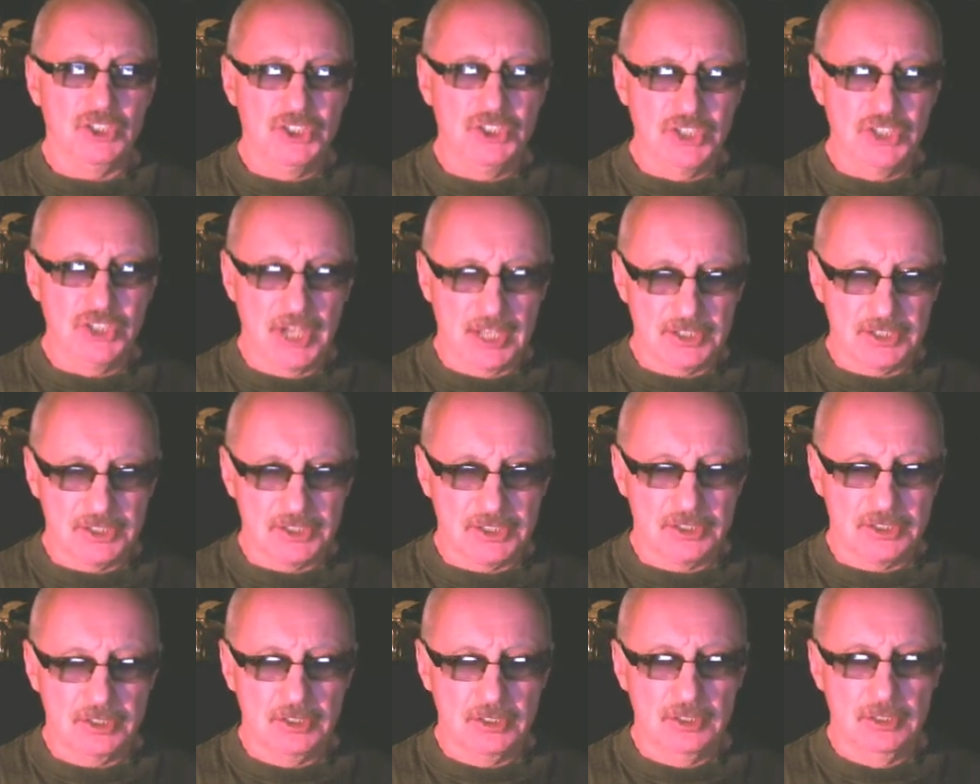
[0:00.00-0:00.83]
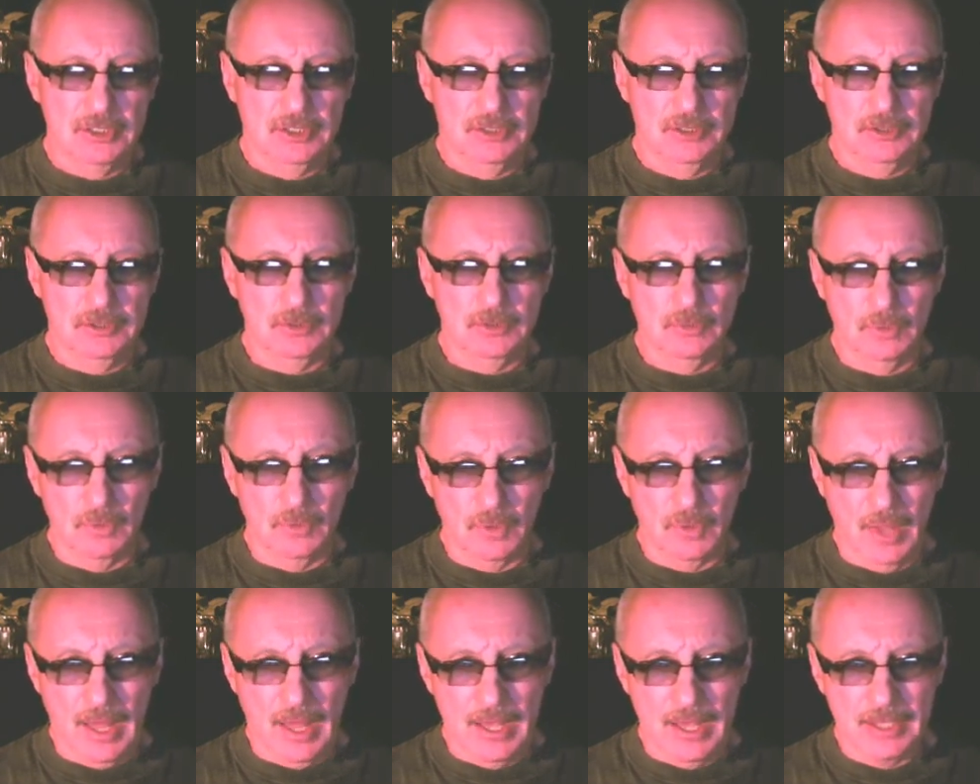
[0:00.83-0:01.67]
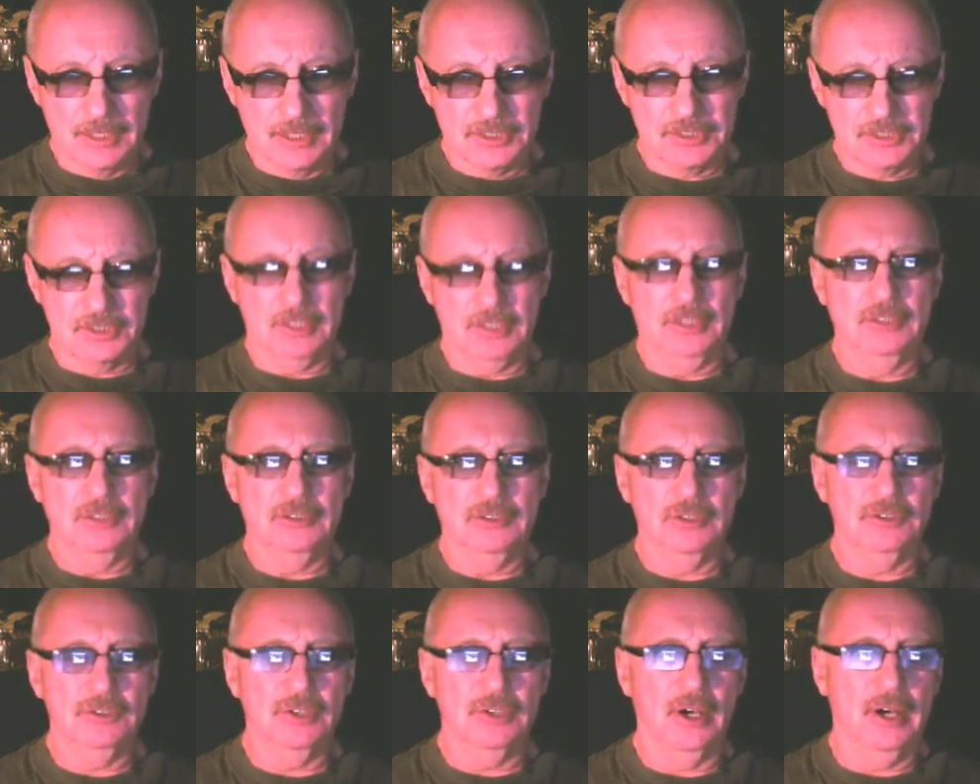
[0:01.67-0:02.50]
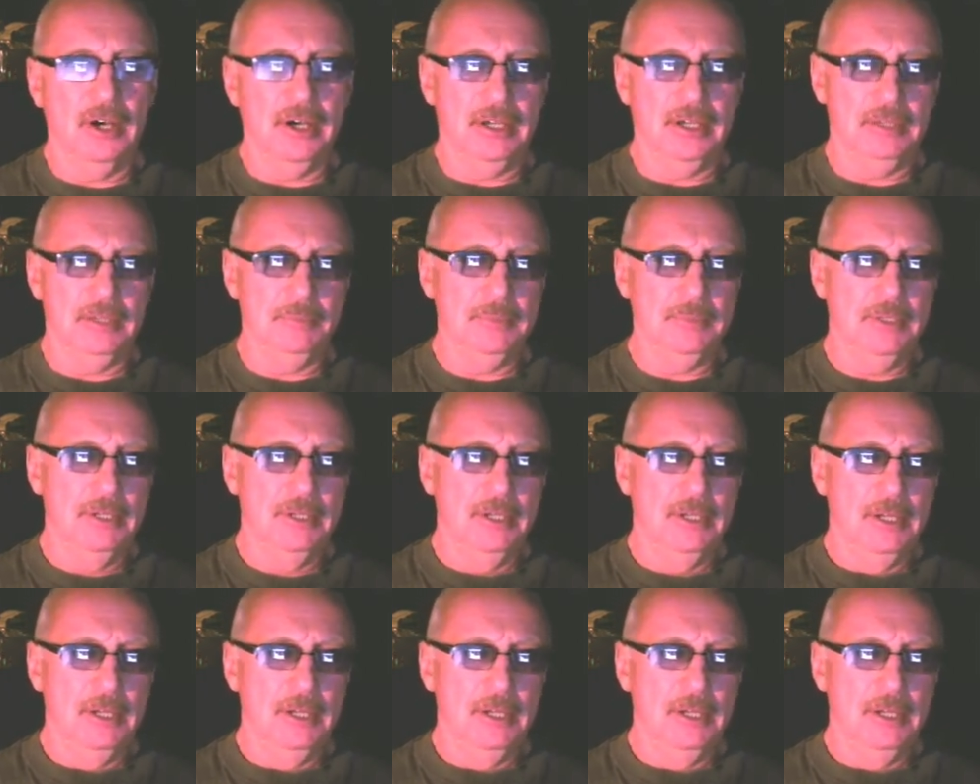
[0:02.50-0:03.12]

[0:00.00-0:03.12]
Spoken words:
just to last in the time.